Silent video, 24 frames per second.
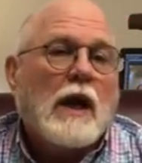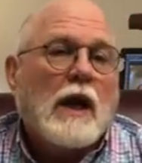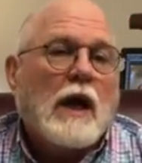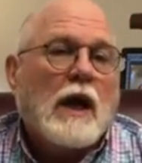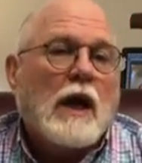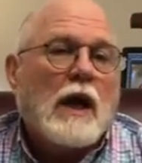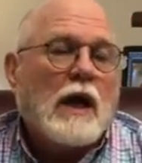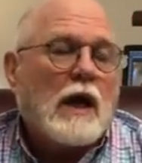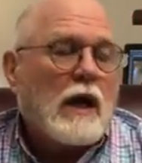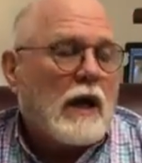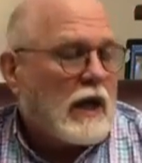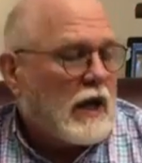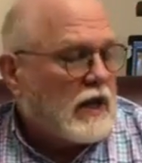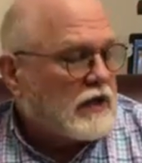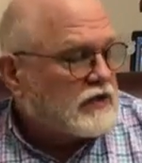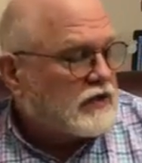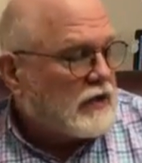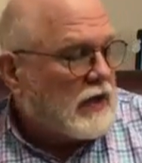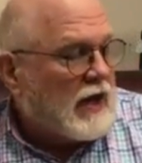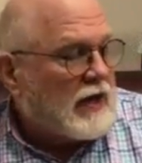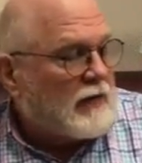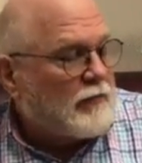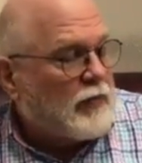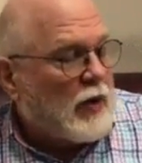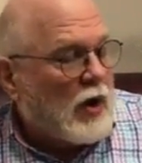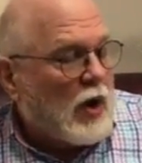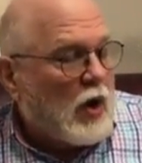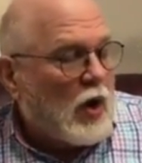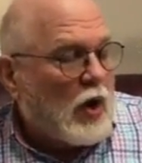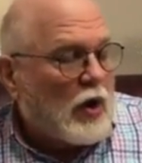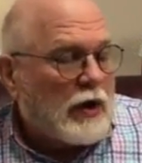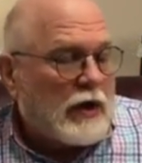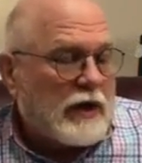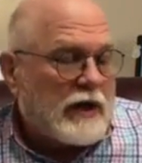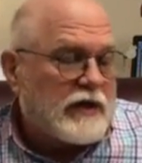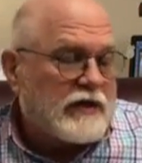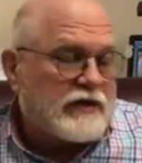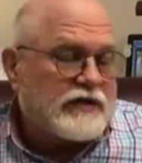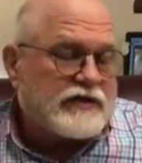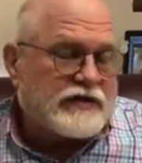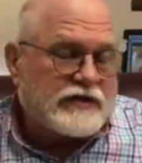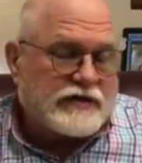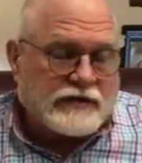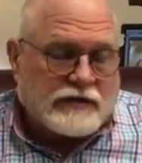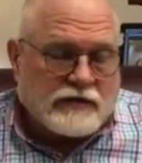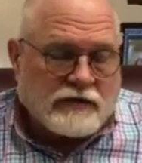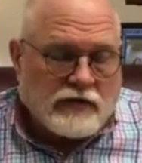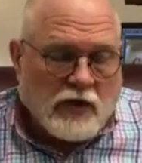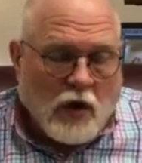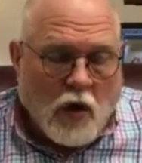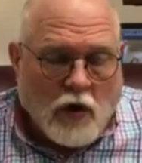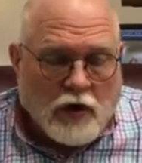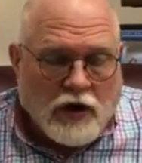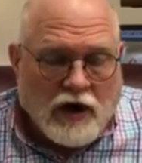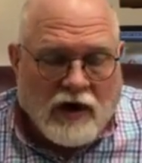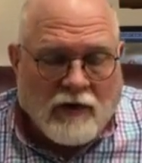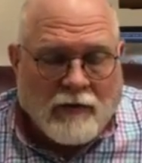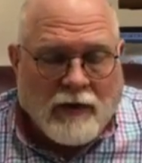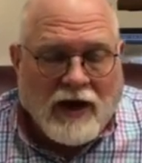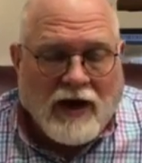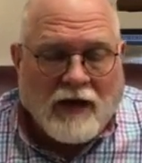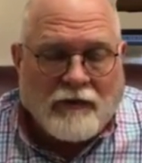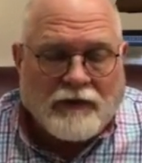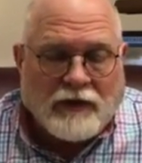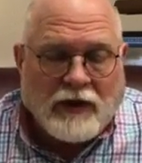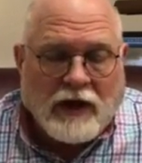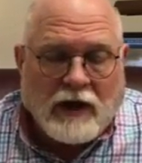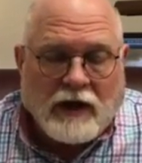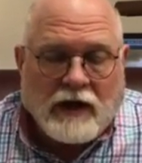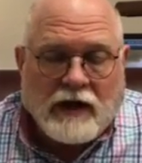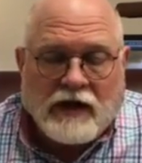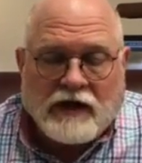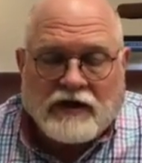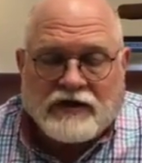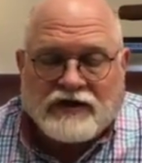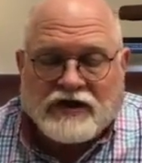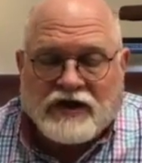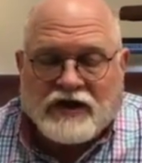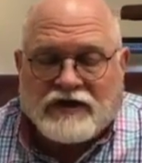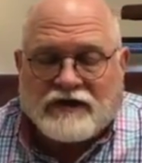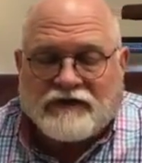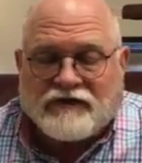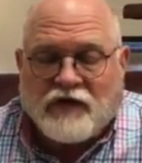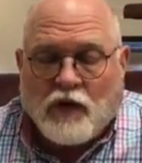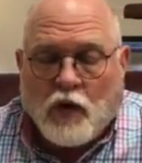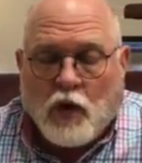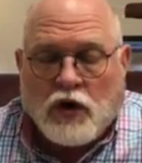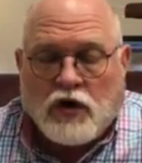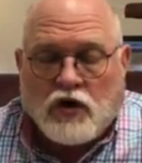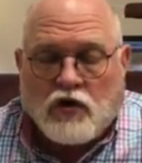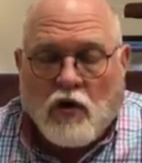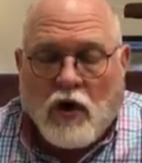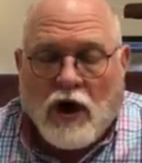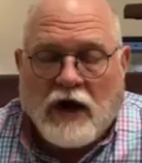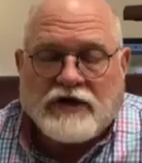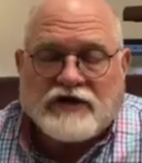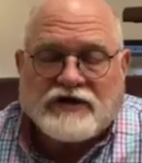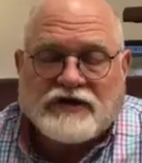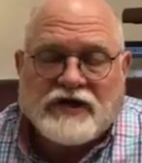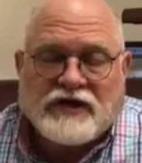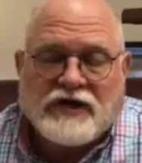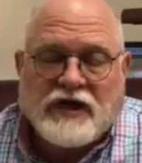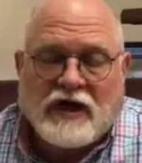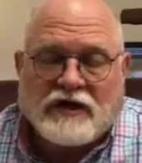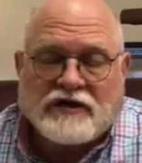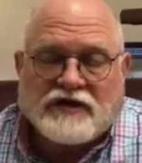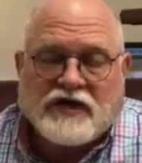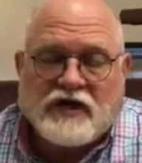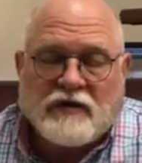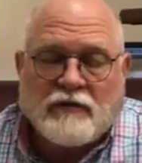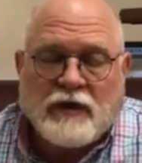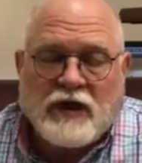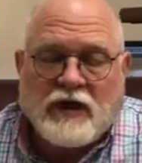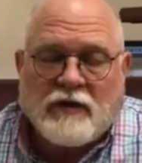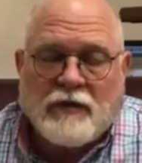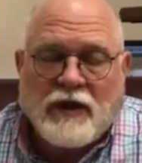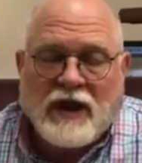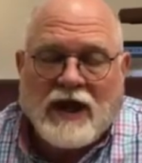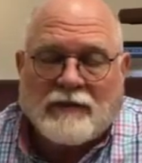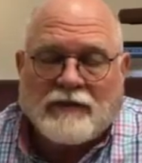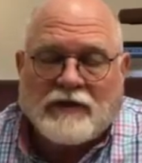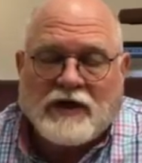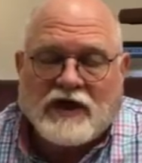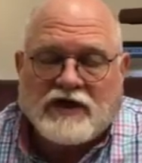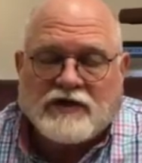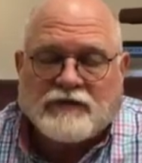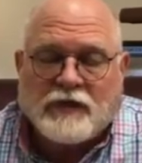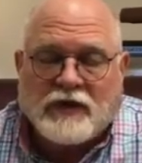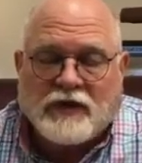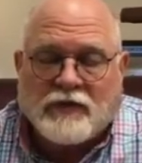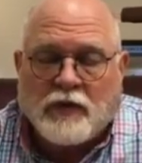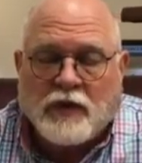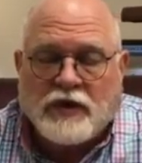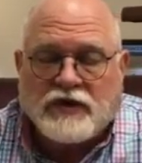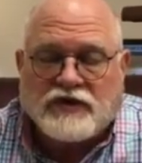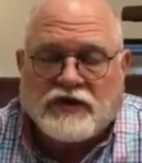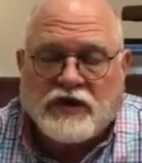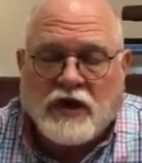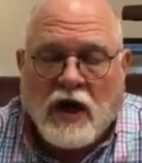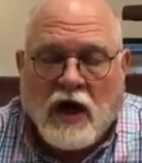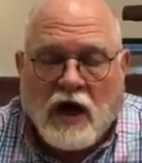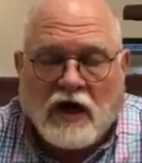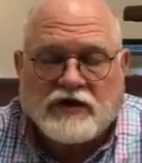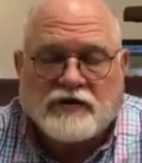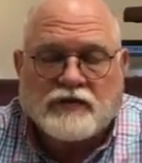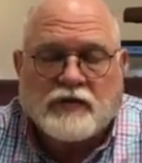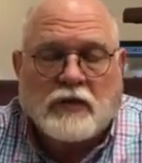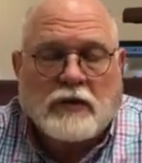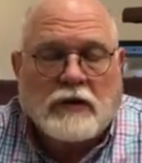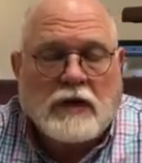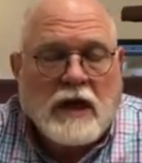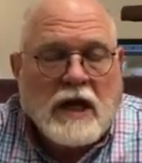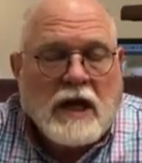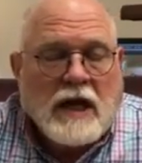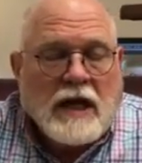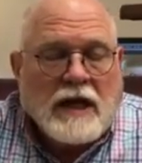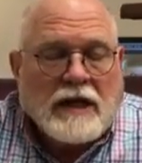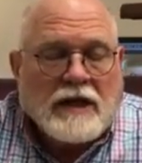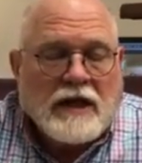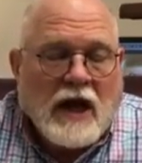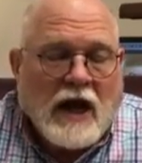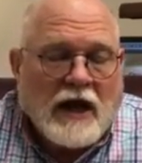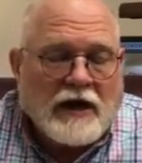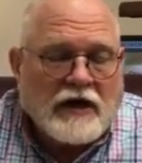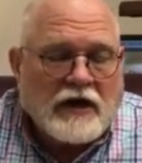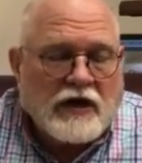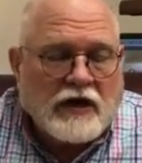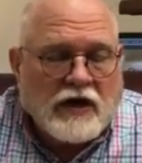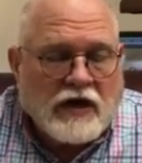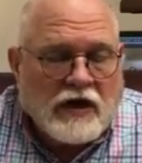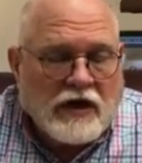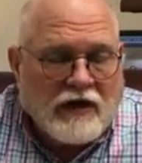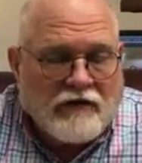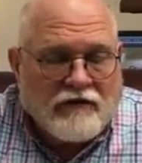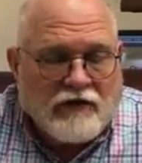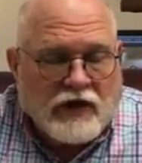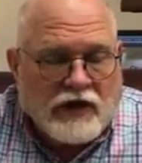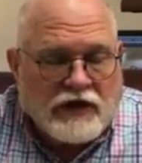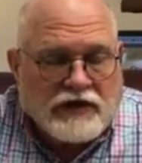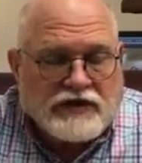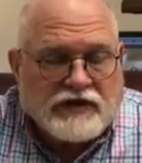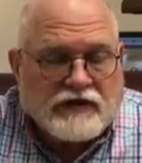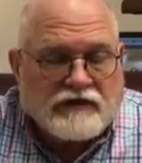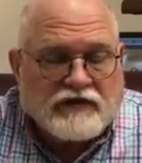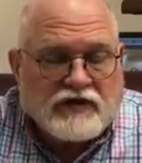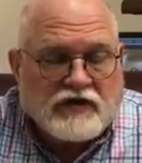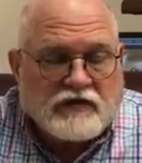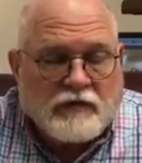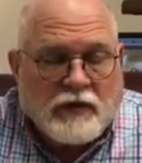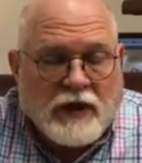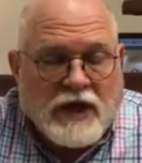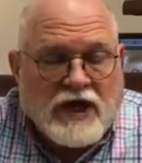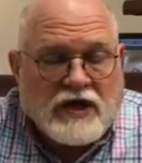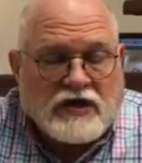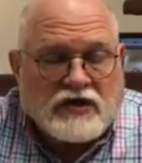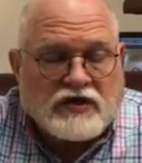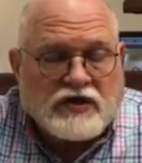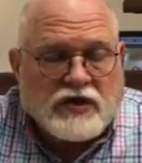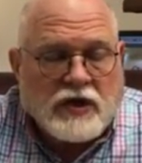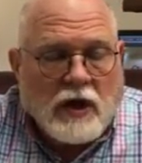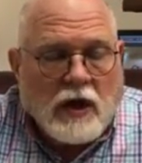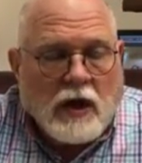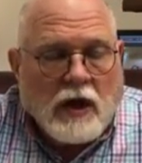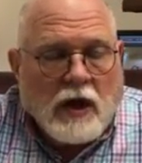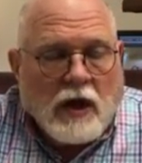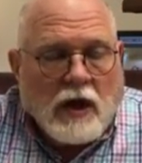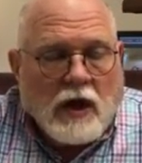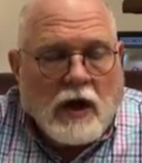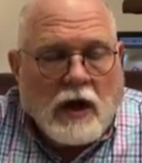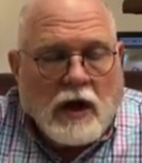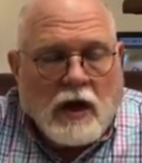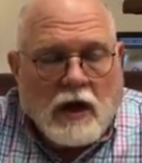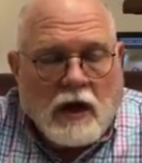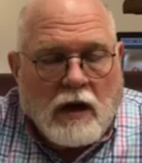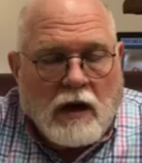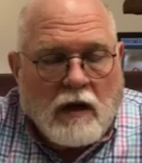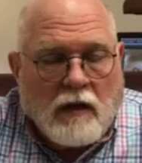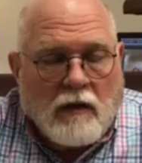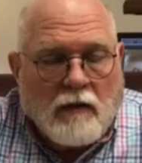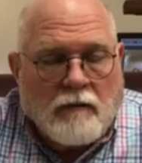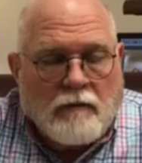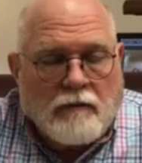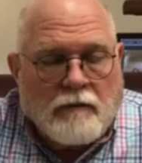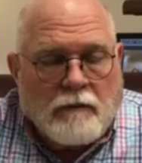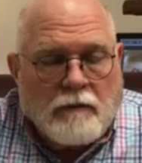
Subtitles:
And Paul is talking about that, and he says, "For Christ did not send me to baptize, but to preach the gospel, not in cleverness of speech, not